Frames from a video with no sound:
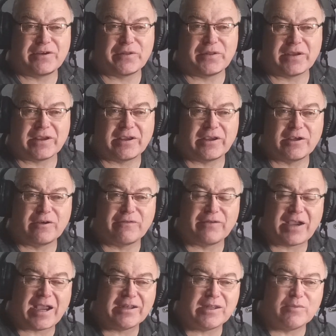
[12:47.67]
you're thinking
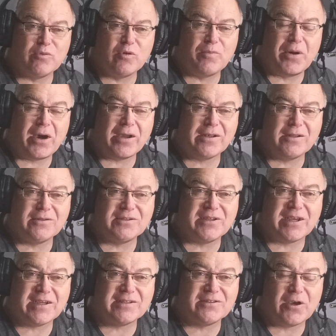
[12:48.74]
of adding more
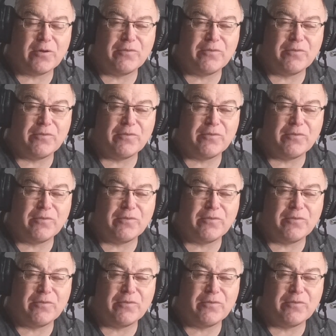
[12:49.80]
Pylontechs,